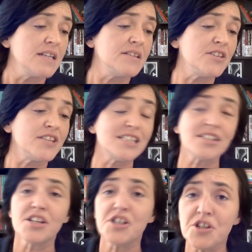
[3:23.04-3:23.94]
There
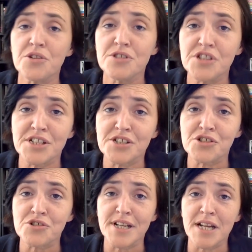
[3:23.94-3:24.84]
is huge
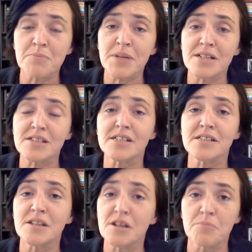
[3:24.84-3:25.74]
industry in
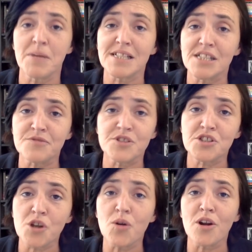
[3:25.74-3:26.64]
building massive
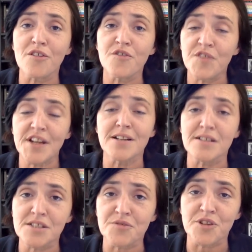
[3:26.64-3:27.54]
solar
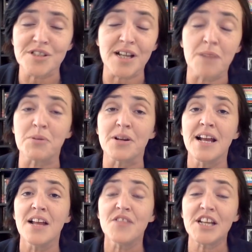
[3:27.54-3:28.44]
fields, for example.
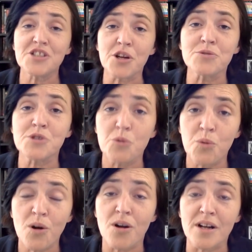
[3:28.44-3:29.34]
They don't
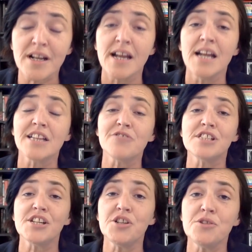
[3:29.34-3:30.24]
work. There
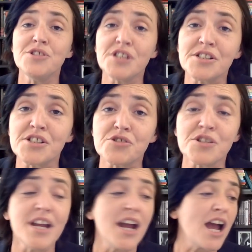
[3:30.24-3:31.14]
is a huge
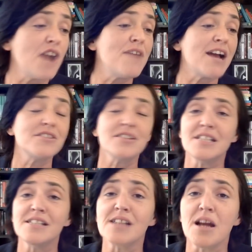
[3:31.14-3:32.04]
industry around
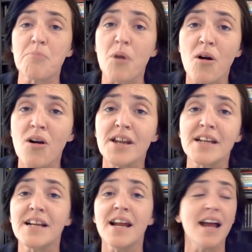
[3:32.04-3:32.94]
these
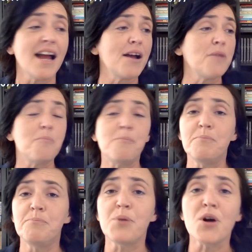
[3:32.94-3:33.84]
appalling
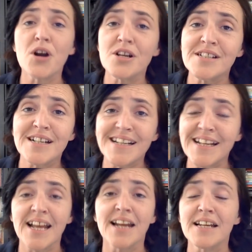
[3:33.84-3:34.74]

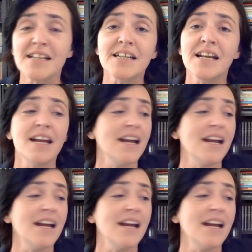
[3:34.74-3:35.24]
bird-killing